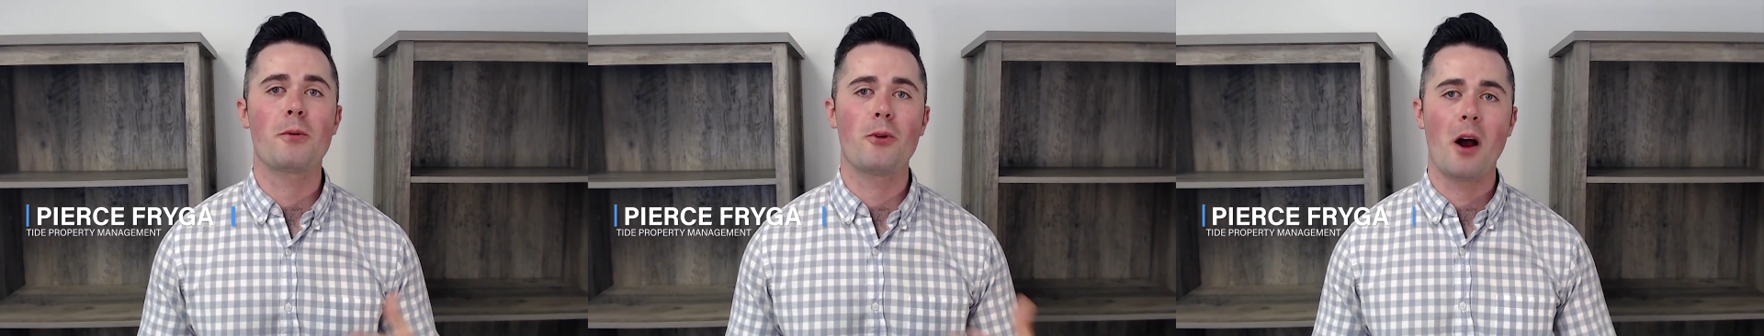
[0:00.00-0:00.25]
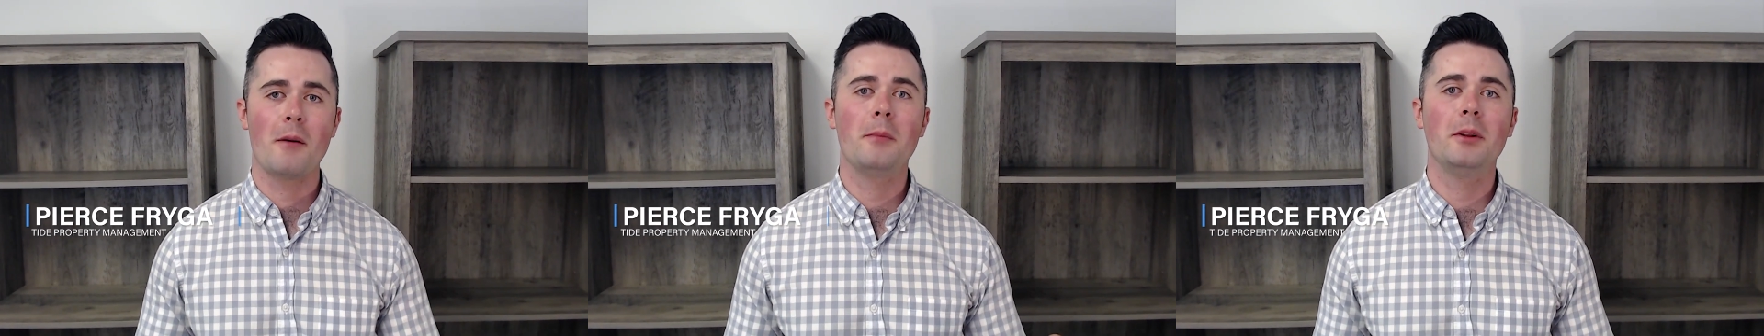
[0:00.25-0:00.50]

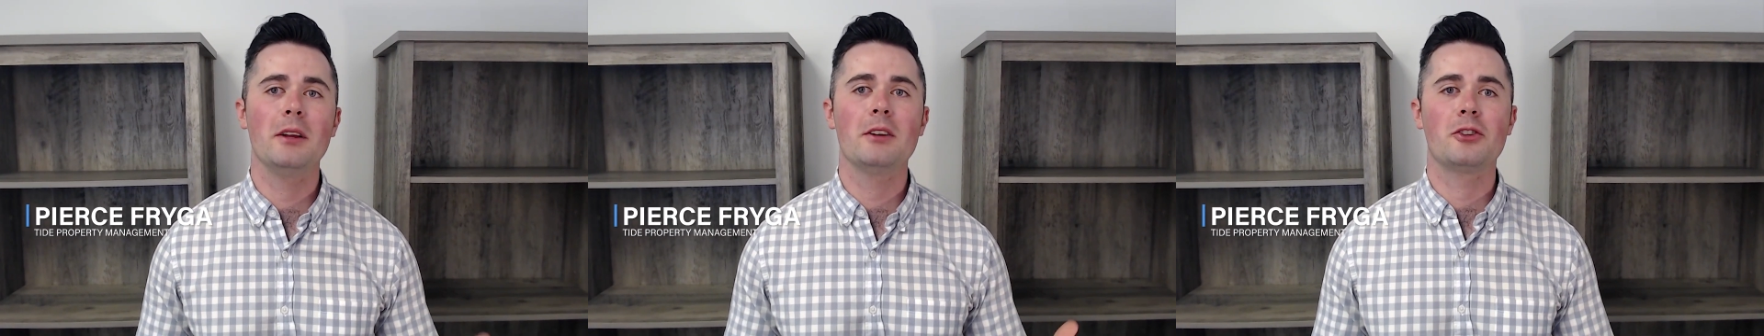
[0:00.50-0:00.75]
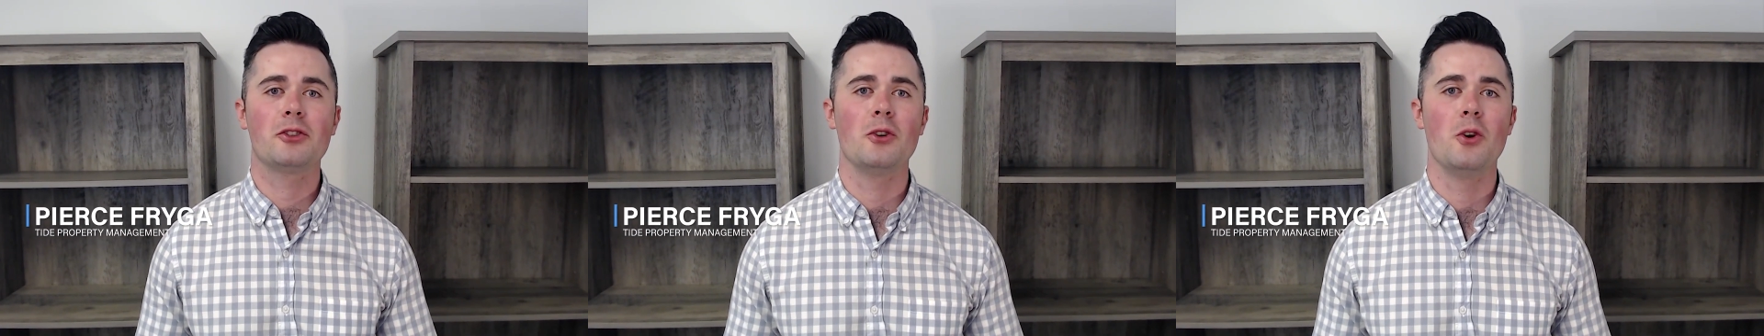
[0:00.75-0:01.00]
probably
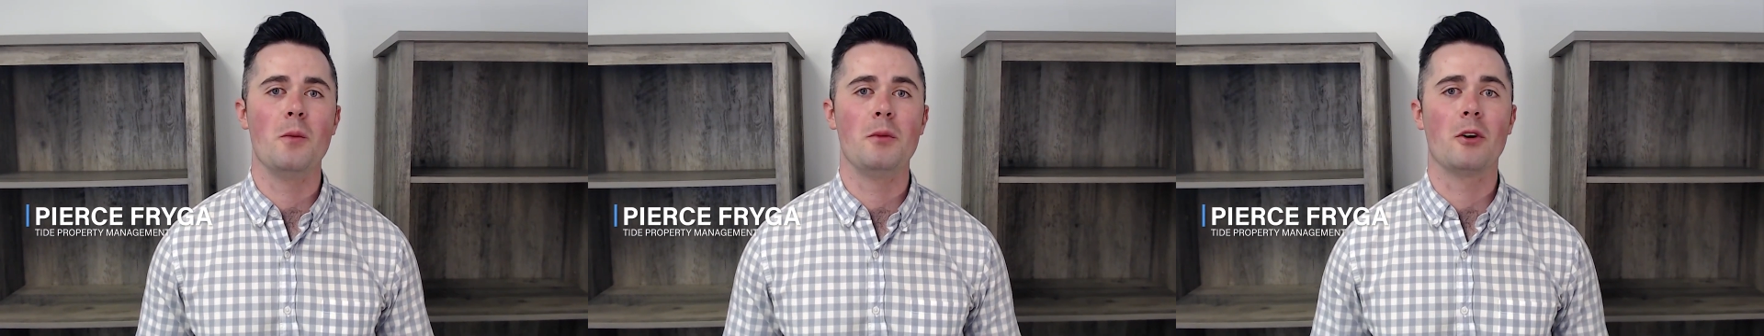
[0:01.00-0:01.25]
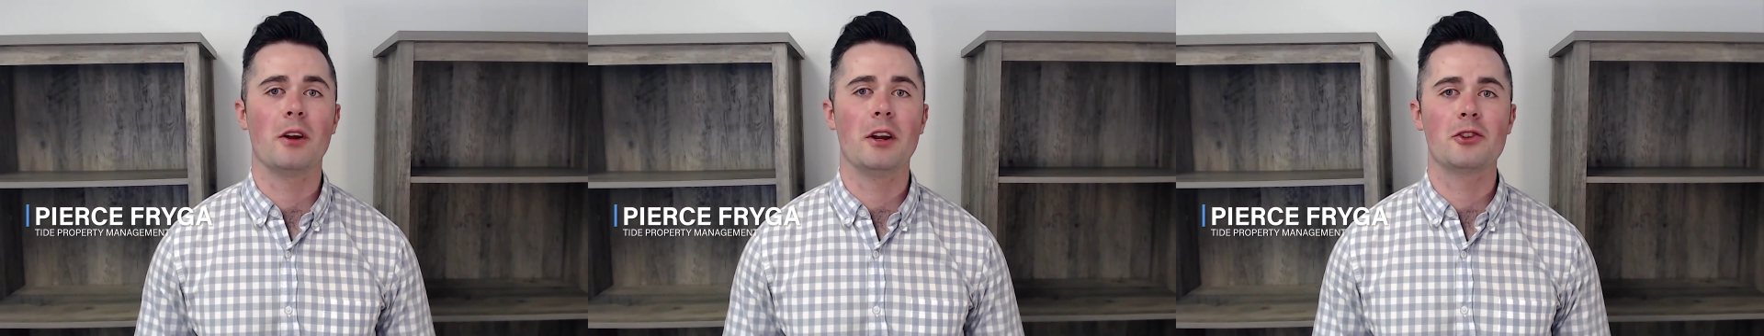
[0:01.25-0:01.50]
assume
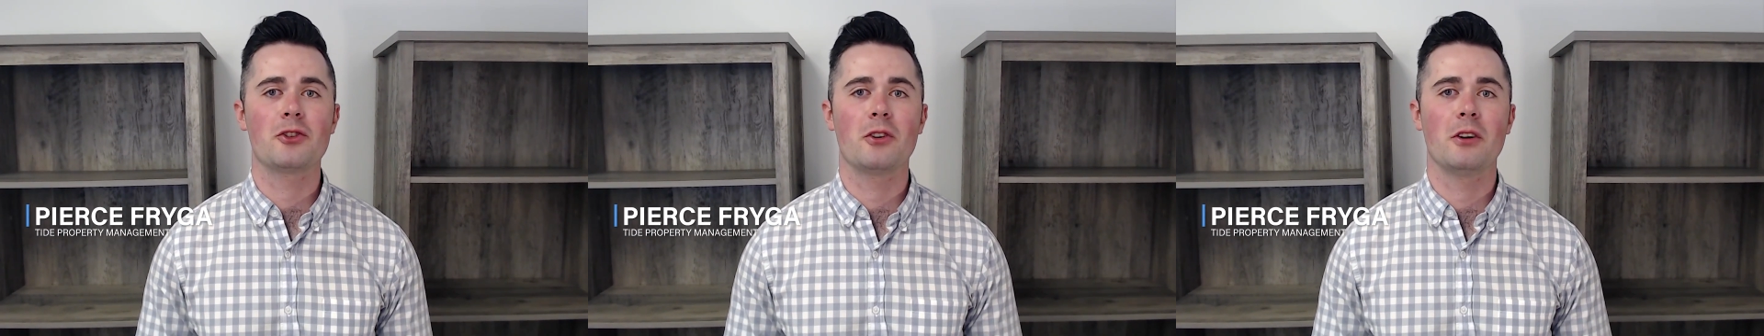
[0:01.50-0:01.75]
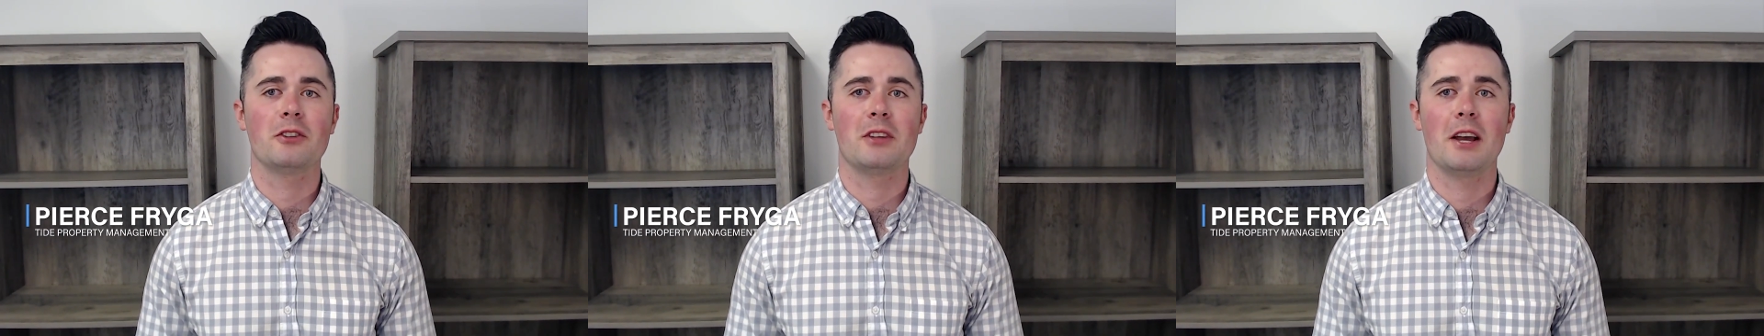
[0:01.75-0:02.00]
your
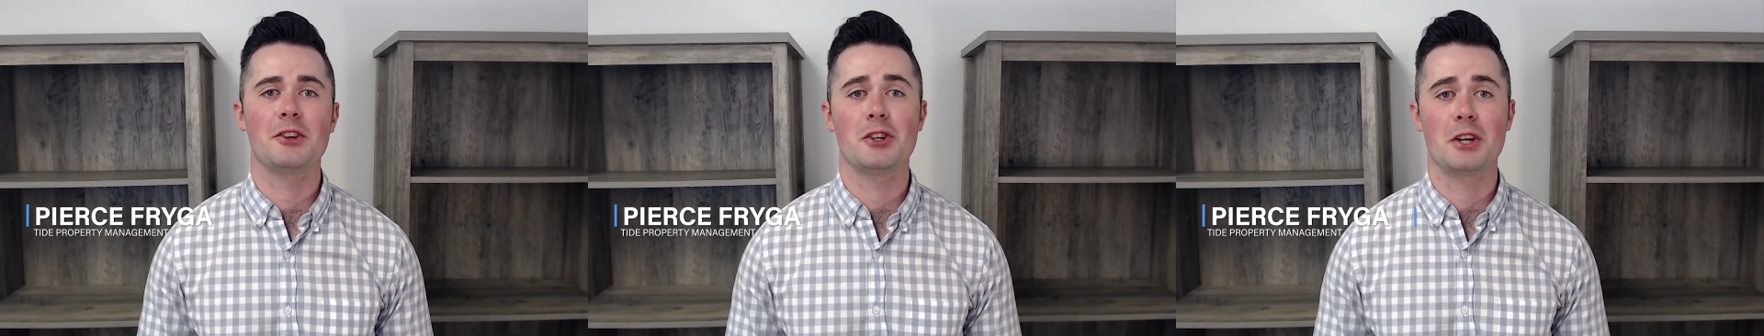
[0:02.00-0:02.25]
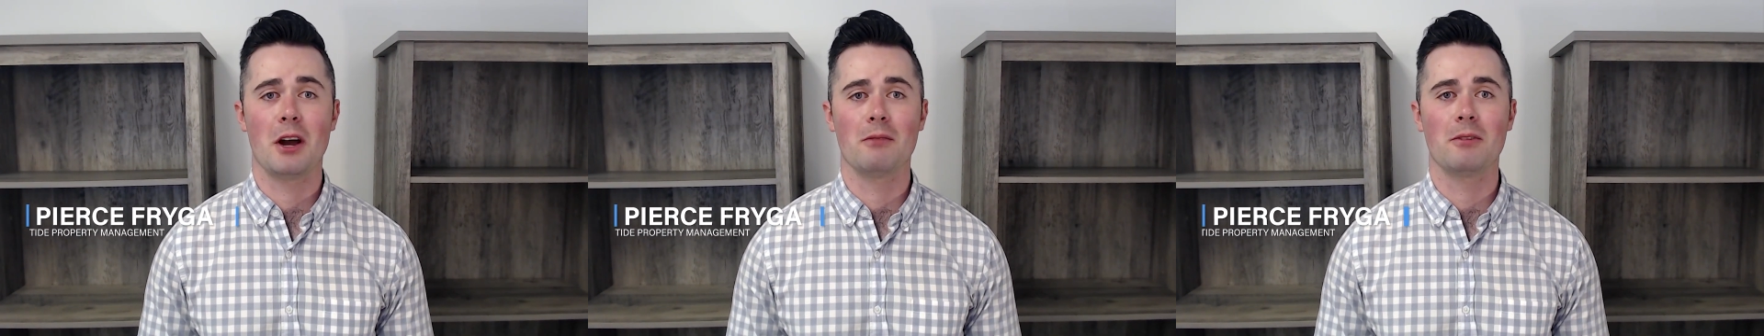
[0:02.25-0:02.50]
insurance has
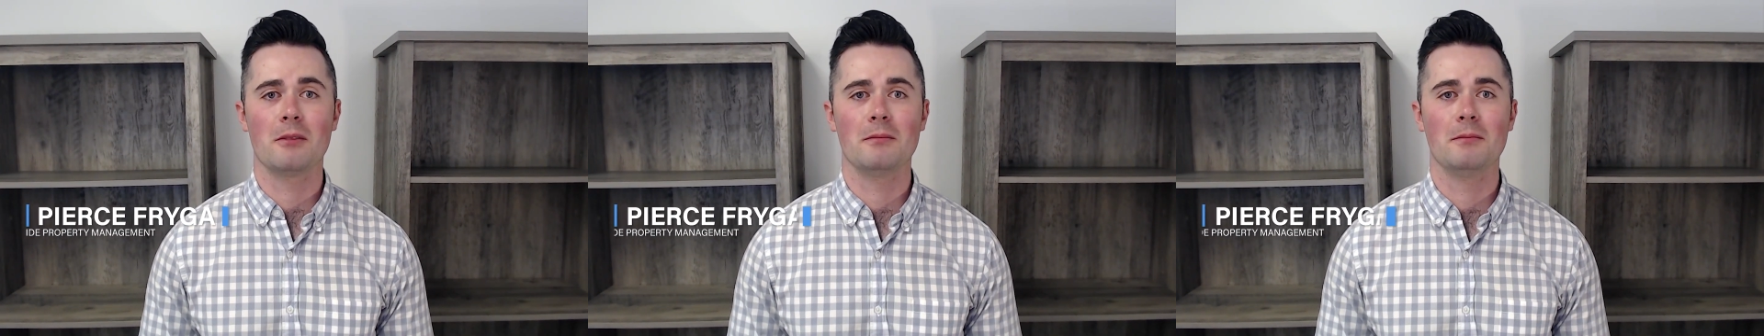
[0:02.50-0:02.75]
you covered.